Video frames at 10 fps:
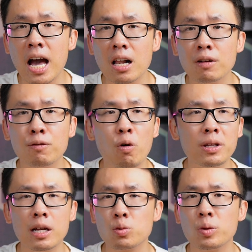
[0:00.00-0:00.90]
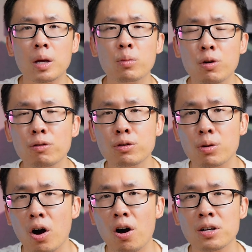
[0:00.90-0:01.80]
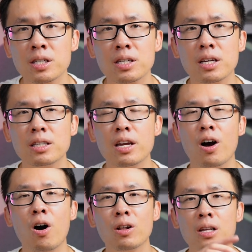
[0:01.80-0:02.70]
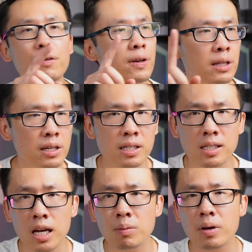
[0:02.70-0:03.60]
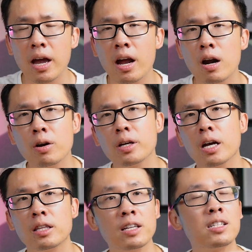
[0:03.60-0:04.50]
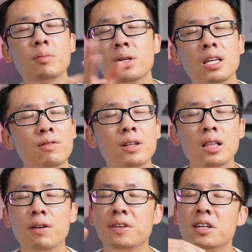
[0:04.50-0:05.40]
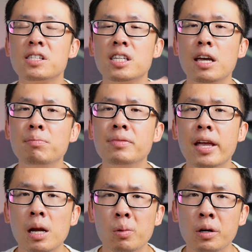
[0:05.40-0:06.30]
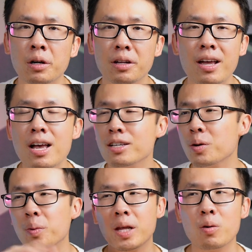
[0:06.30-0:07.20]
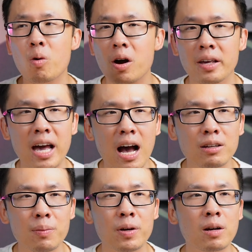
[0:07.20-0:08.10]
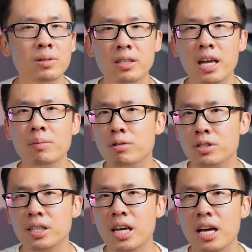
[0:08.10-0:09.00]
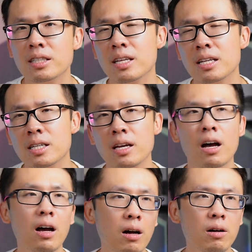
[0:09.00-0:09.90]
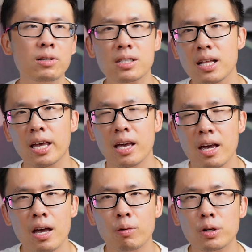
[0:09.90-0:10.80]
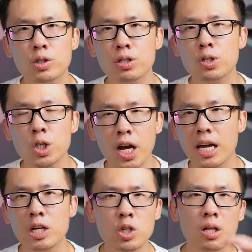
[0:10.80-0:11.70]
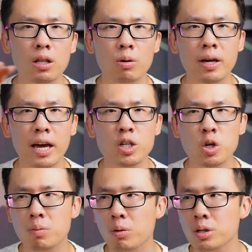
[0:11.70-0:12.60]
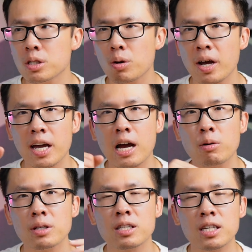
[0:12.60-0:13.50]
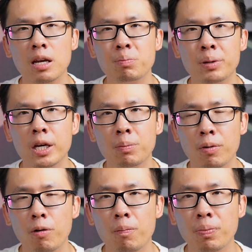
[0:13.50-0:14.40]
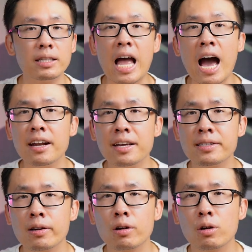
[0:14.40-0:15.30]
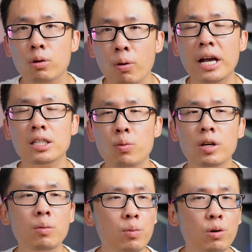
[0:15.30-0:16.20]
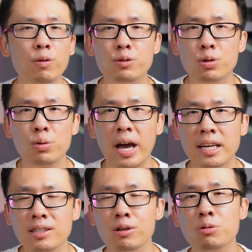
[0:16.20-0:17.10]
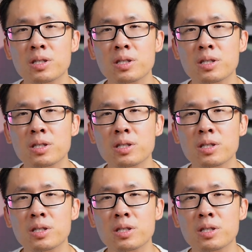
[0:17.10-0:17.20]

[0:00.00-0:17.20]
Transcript: Californians, when they move to Austin, they all live in the same area. They sometimes even live in the same neighborhood. So when they walk out, they become the neighbors again. They say, oh, it's like we just changed the location, but we still hang out with the same people. And that isn't great. When you move to a new